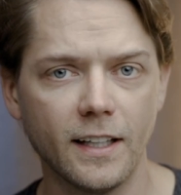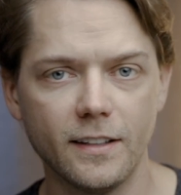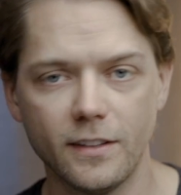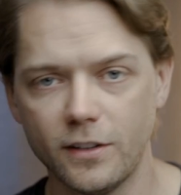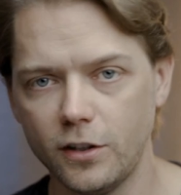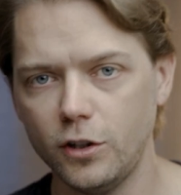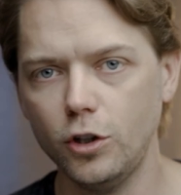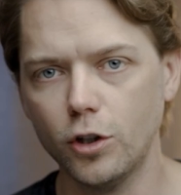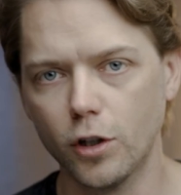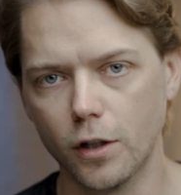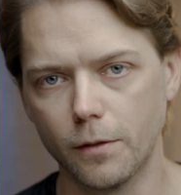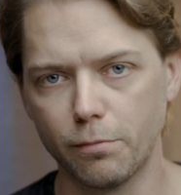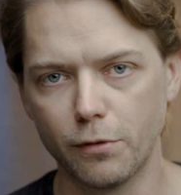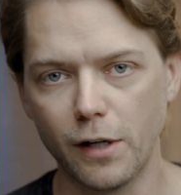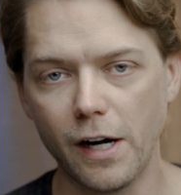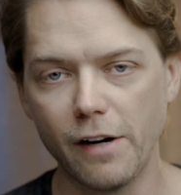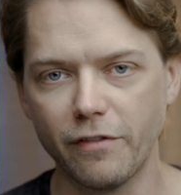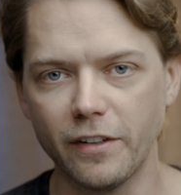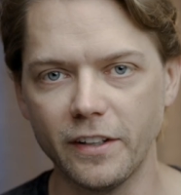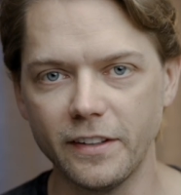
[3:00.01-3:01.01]
it to your
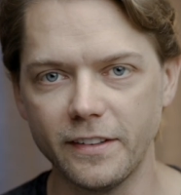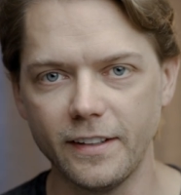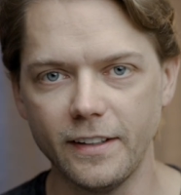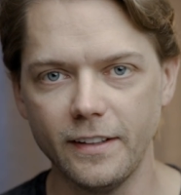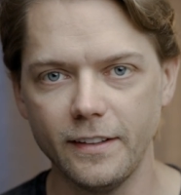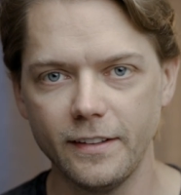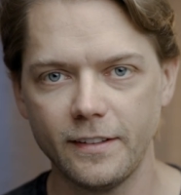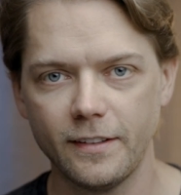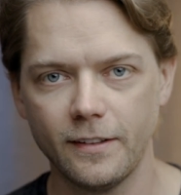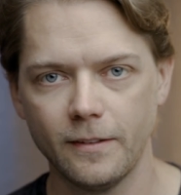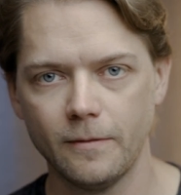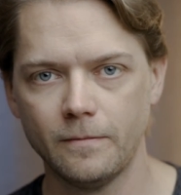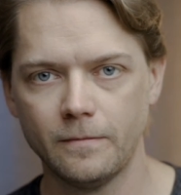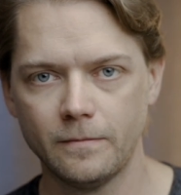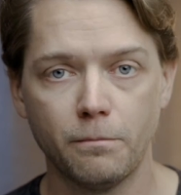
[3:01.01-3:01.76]
preferences.